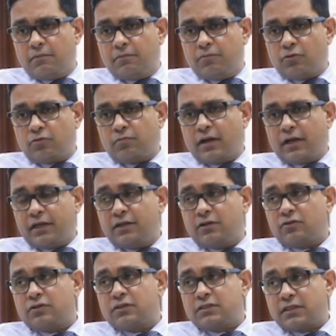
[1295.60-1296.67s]
put money
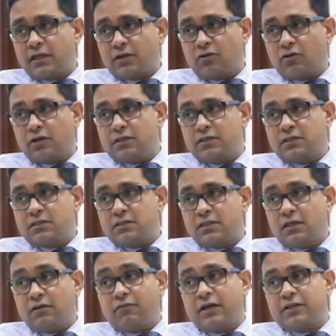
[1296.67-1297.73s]
into these technologies
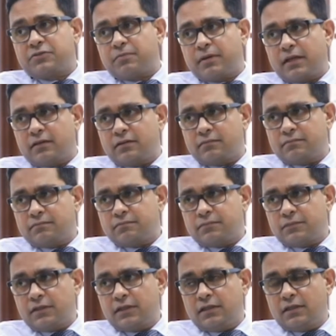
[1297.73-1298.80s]
in a wise manner,
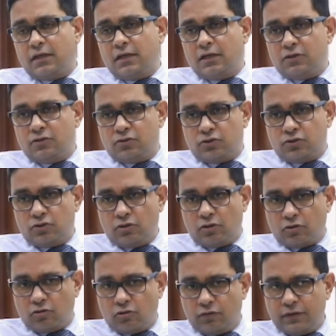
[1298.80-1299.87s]
right? You should
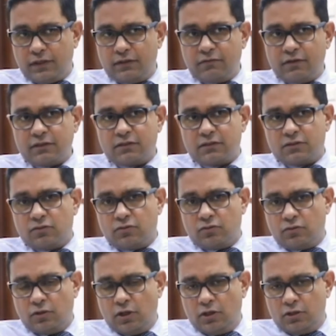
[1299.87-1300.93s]
not overinvest.
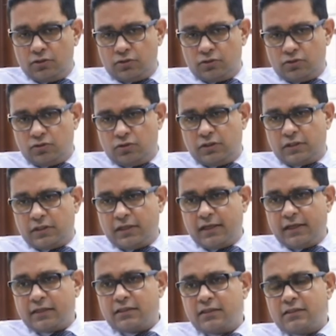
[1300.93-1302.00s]
You should
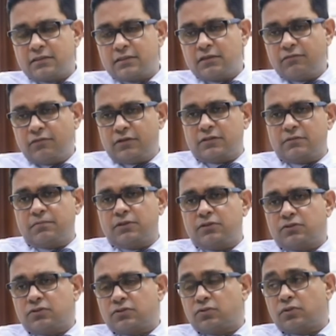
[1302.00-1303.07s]
relate these
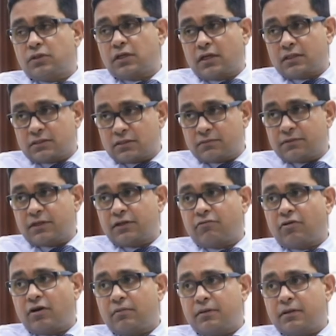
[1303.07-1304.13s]
investments to a customer
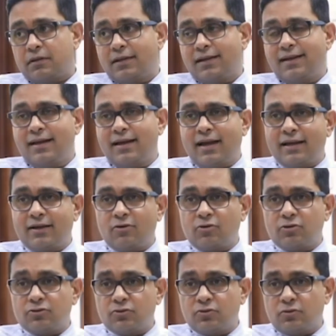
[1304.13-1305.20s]
requirement, and
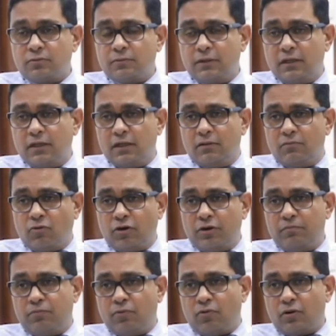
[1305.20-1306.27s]
also, more
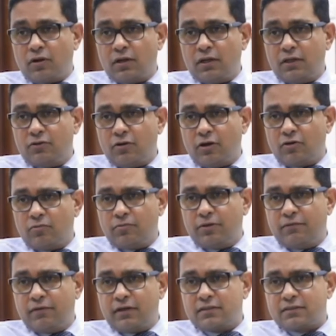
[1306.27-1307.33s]
importantly, you have to be
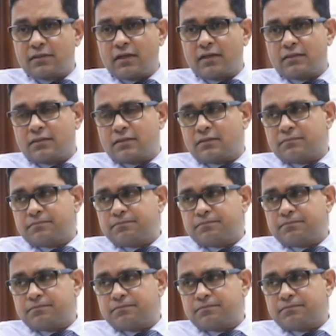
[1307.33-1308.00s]
very strategic.